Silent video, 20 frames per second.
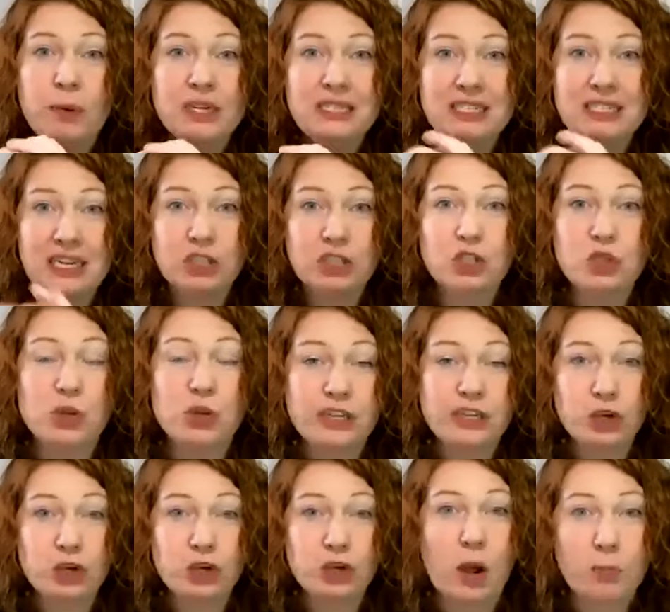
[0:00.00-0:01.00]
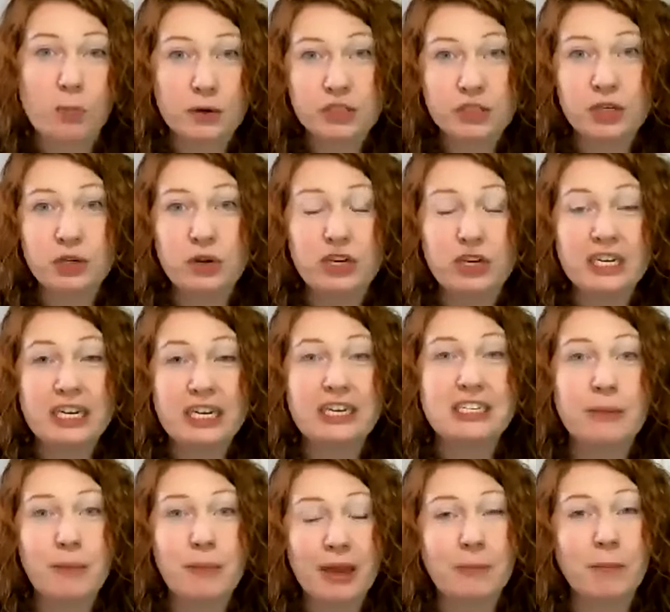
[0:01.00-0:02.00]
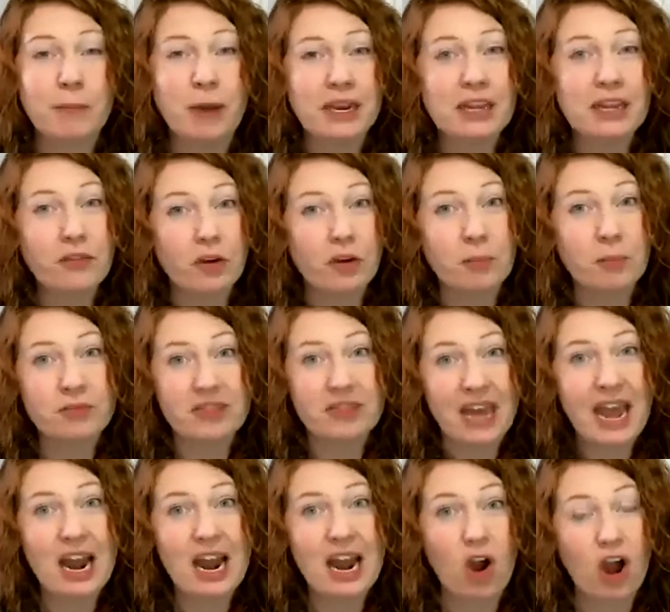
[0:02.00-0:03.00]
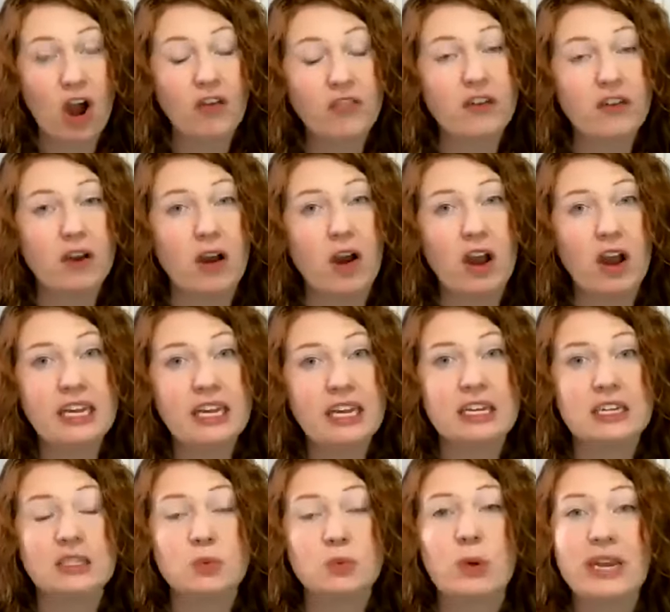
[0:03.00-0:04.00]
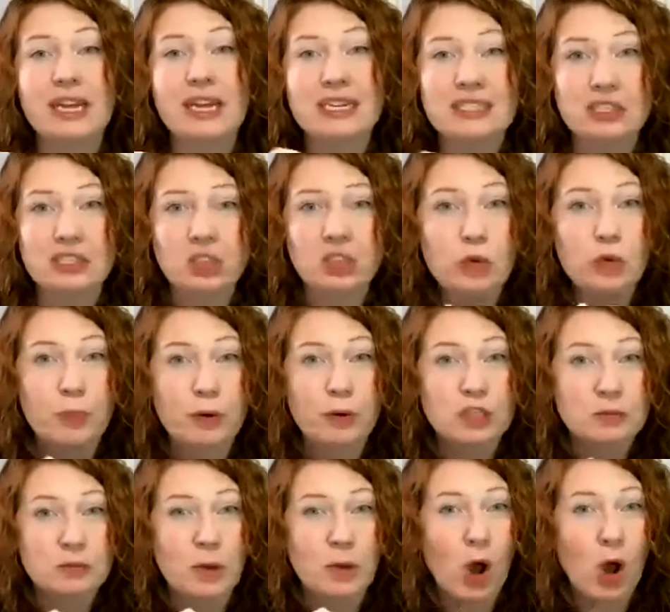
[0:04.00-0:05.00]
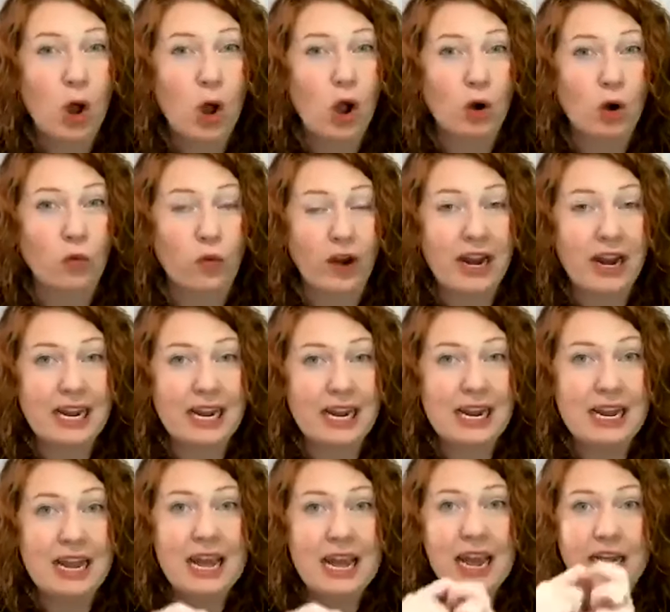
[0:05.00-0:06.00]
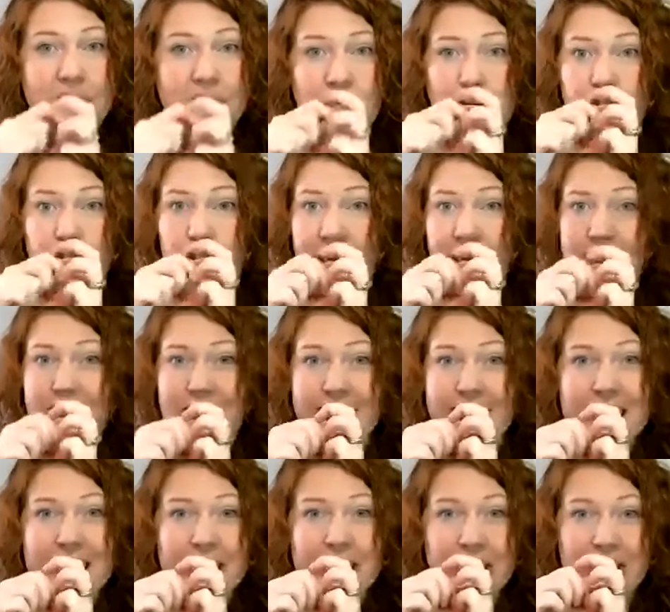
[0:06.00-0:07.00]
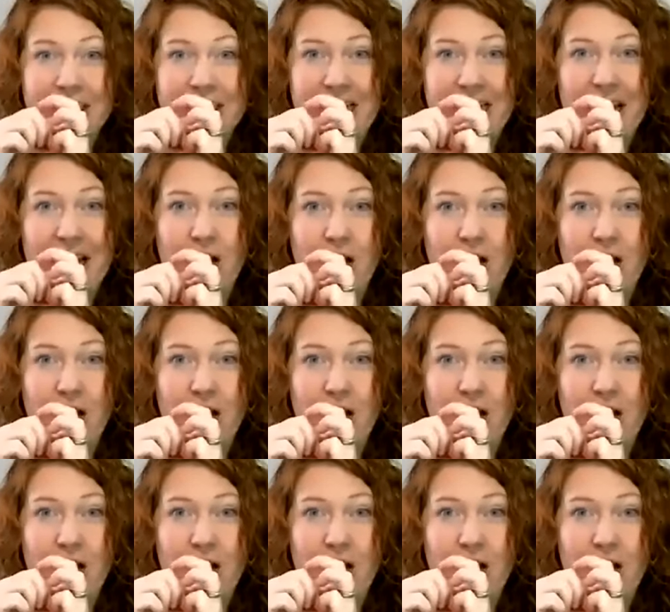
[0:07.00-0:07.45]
potential and your opportunity to make money from that audience when it's super small already and you're trying to niche it down,